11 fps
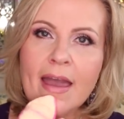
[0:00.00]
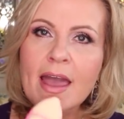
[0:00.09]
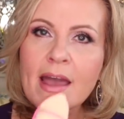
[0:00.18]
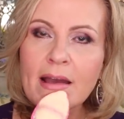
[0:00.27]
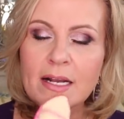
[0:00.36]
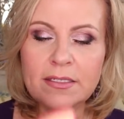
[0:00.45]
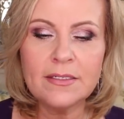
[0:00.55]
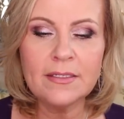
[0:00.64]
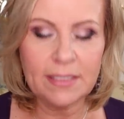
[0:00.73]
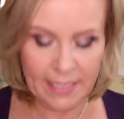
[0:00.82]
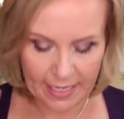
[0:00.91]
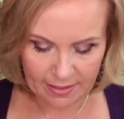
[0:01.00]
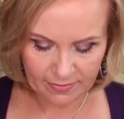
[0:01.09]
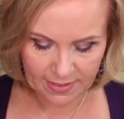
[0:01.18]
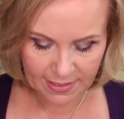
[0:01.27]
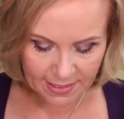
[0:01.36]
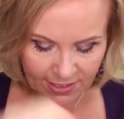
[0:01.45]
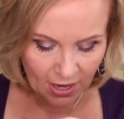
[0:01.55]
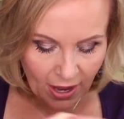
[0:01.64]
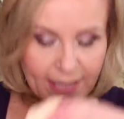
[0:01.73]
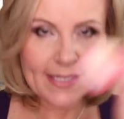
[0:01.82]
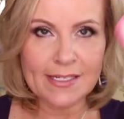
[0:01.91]
And yeah, this is
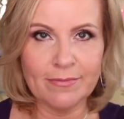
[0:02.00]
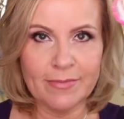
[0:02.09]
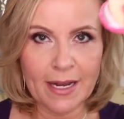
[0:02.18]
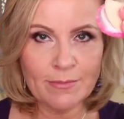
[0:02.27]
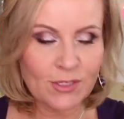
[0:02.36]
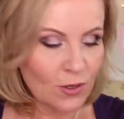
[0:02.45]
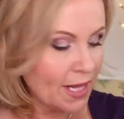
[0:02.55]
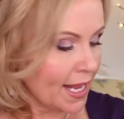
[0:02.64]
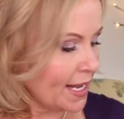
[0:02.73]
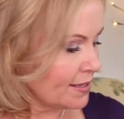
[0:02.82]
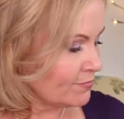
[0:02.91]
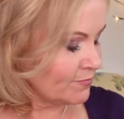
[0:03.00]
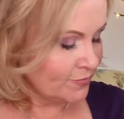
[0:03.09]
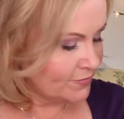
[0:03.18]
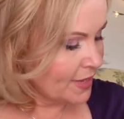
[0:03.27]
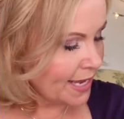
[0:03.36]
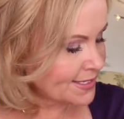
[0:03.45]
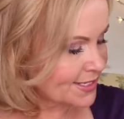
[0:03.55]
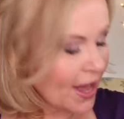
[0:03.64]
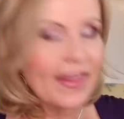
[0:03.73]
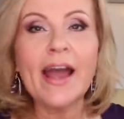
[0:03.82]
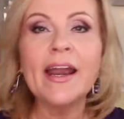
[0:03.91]
awesome. I'm so glad I
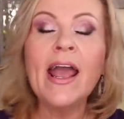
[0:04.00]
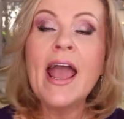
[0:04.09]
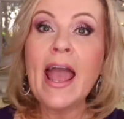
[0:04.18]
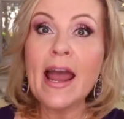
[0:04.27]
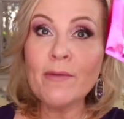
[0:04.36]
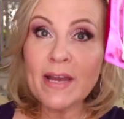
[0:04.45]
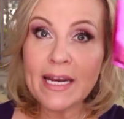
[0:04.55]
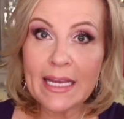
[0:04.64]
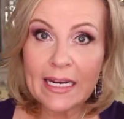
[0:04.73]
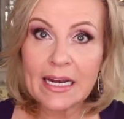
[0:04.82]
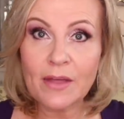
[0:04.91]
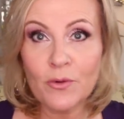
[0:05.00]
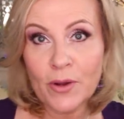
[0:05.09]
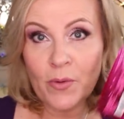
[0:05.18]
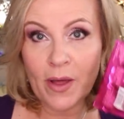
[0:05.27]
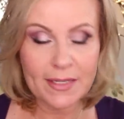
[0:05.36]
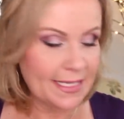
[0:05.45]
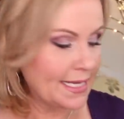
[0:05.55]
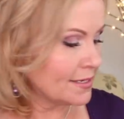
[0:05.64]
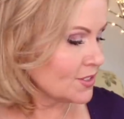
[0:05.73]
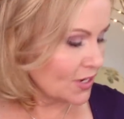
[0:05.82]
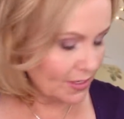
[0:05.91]
saw that, and I'm gonna get another one while the
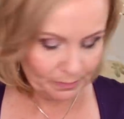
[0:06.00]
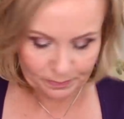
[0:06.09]
sale's on.